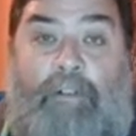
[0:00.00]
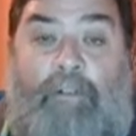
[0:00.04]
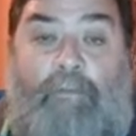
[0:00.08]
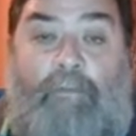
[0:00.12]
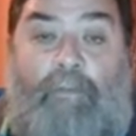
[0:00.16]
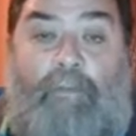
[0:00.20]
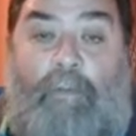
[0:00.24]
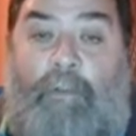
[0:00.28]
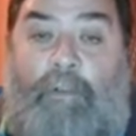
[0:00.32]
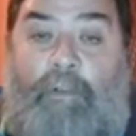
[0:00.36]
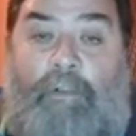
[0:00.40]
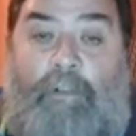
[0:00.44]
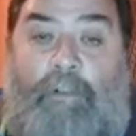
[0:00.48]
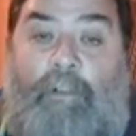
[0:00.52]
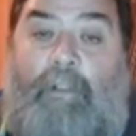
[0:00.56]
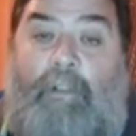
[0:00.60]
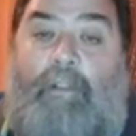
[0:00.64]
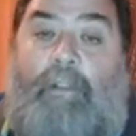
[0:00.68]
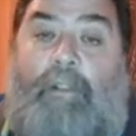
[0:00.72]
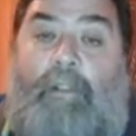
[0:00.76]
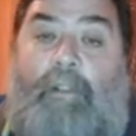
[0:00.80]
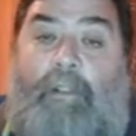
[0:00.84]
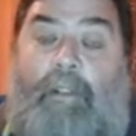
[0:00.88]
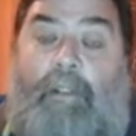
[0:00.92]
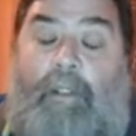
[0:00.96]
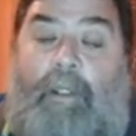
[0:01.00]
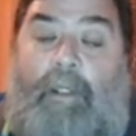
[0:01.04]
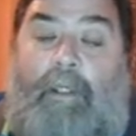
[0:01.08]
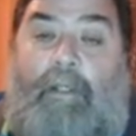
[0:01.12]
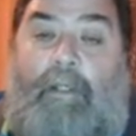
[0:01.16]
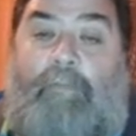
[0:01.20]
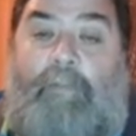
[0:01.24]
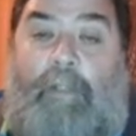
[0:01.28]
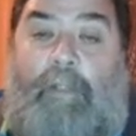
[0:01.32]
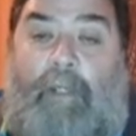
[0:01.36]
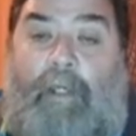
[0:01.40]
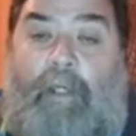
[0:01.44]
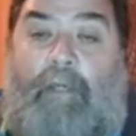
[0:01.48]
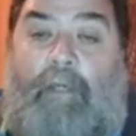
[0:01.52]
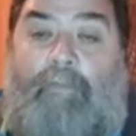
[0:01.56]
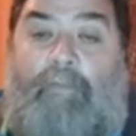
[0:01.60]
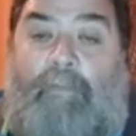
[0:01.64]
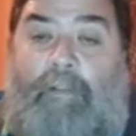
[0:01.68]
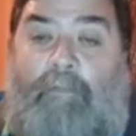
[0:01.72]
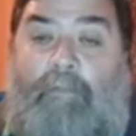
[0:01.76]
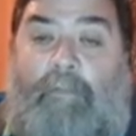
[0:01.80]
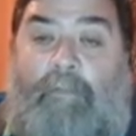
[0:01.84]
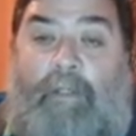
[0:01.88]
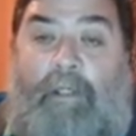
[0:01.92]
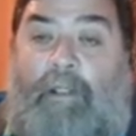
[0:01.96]
you want, and if you're happy
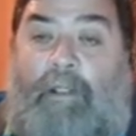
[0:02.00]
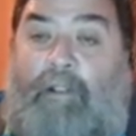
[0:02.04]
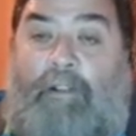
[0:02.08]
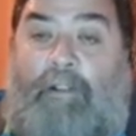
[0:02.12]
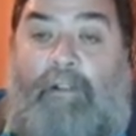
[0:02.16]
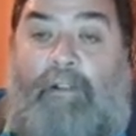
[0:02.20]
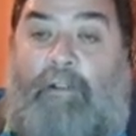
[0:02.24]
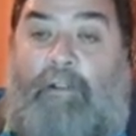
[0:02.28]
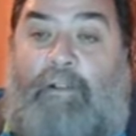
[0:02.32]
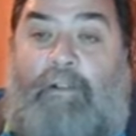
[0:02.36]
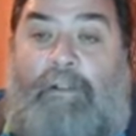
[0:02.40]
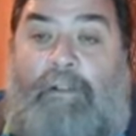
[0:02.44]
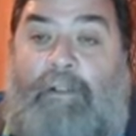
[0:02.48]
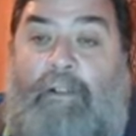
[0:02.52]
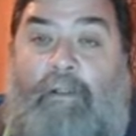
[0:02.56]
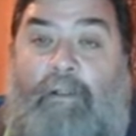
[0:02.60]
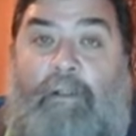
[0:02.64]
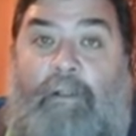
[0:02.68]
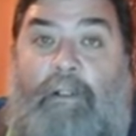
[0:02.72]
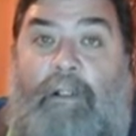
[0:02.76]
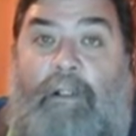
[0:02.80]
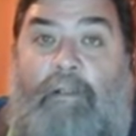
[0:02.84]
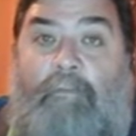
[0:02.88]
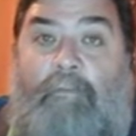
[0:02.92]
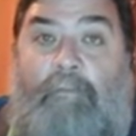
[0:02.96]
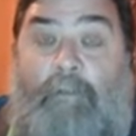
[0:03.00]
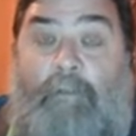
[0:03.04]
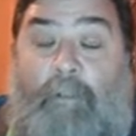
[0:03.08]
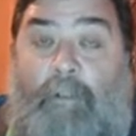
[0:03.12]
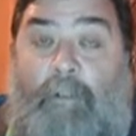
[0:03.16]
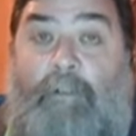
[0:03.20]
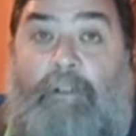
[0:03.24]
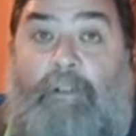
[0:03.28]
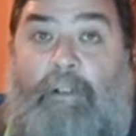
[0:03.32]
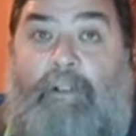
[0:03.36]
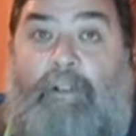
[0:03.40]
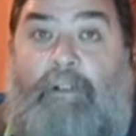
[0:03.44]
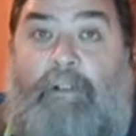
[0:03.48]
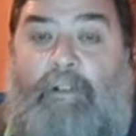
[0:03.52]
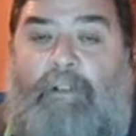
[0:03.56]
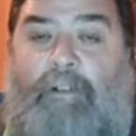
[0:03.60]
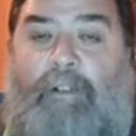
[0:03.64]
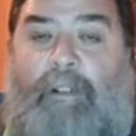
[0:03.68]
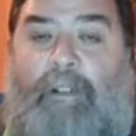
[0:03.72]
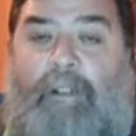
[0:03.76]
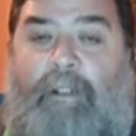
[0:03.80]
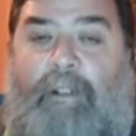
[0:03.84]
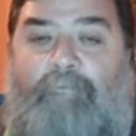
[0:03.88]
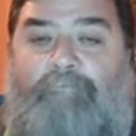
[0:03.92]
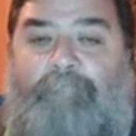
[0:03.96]
about it, you can sign up right then and
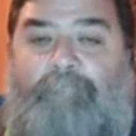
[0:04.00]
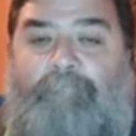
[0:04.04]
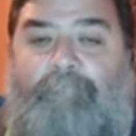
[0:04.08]
there.